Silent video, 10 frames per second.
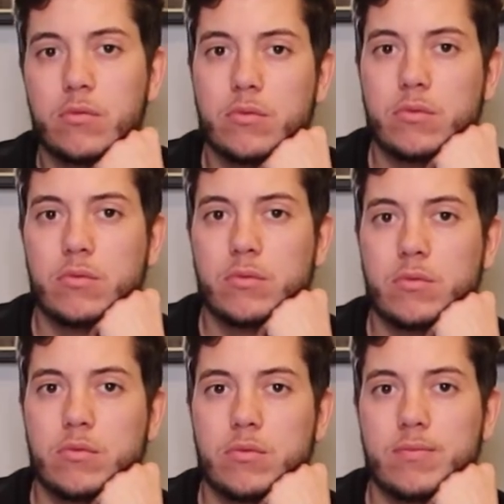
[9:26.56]

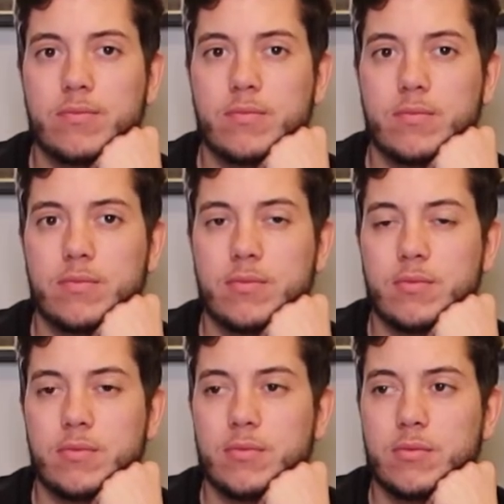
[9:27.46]

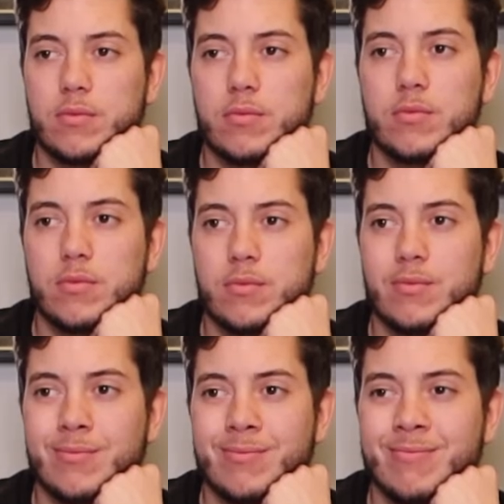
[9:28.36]

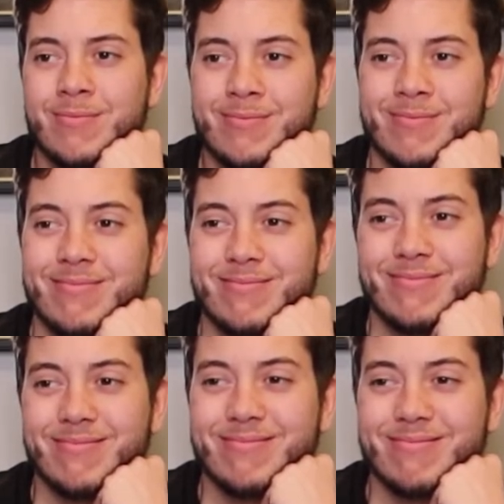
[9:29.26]

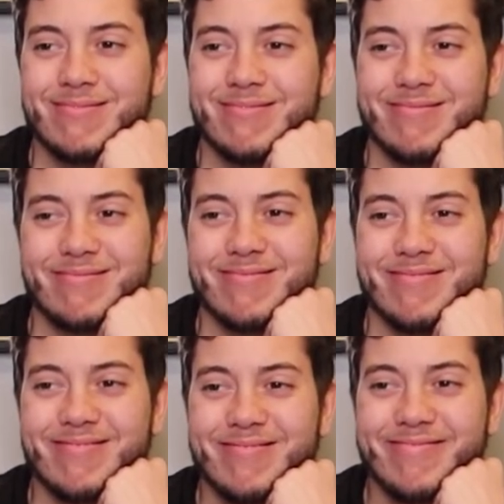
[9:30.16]

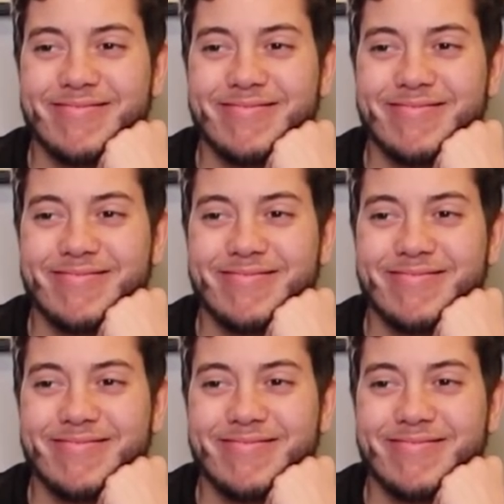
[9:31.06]
[no speech]